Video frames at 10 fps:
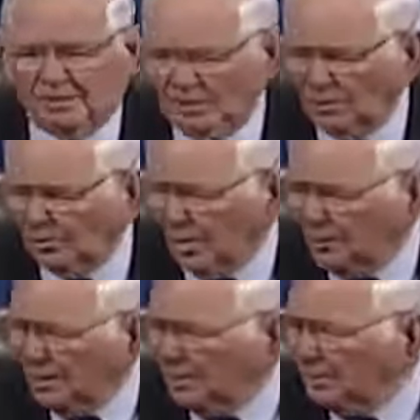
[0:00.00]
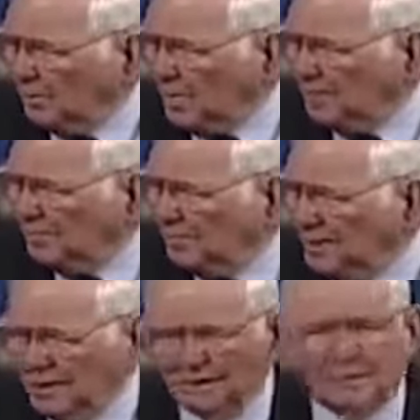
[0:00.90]
Don't go by the way of
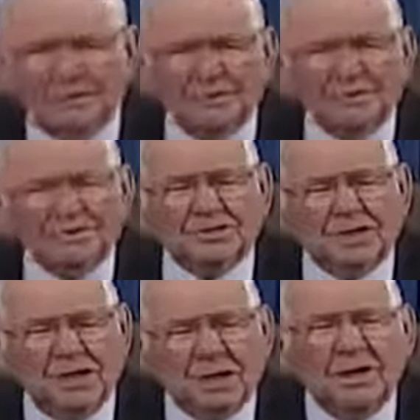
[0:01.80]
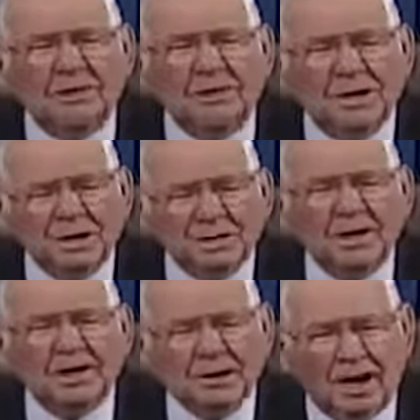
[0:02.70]
men. Stick with
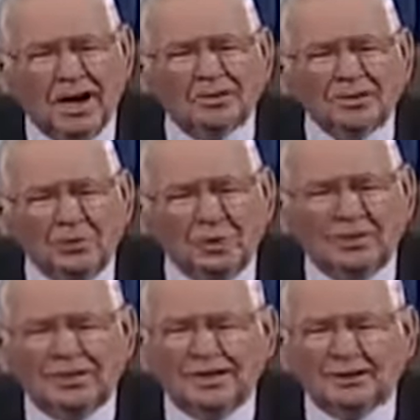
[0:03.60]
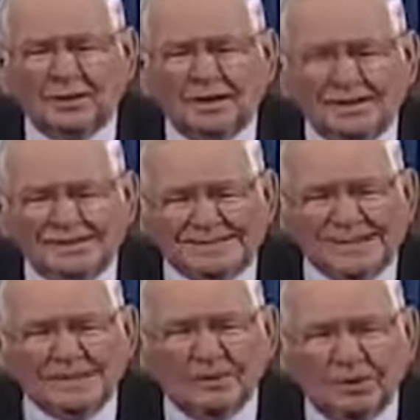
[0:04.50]
God's Word. That's why He
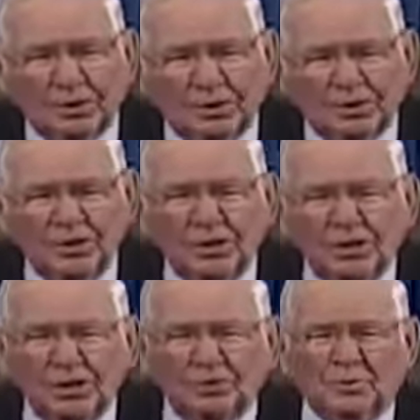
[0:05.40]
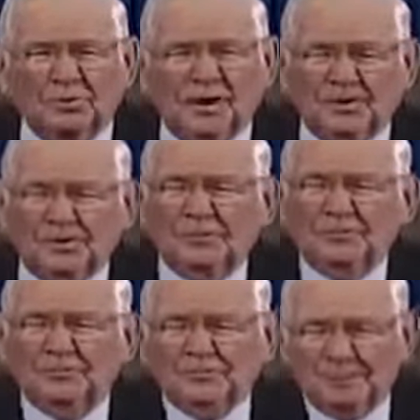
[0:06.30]
sent the Word, is whereby you
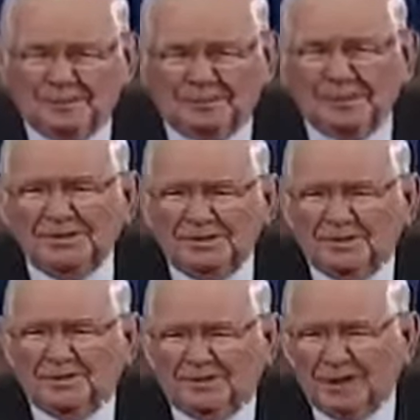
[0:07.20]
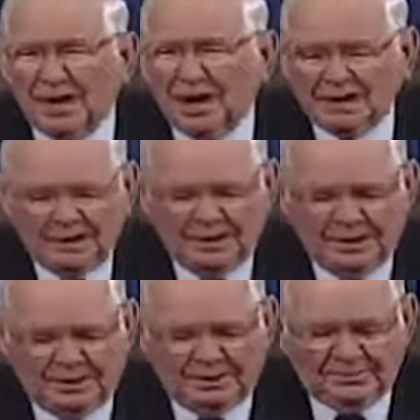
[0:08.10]
could be pleasing to God
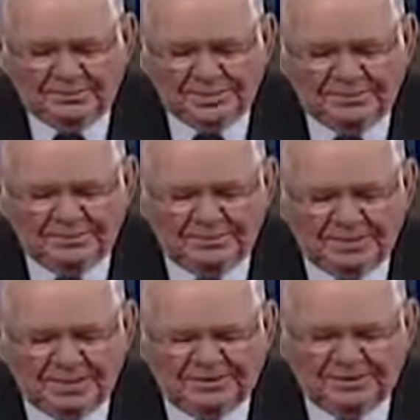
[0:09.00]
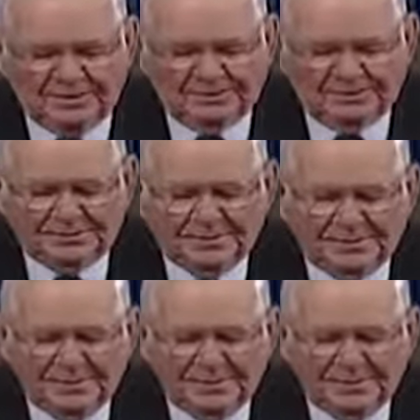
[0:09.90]
and receive His blessings.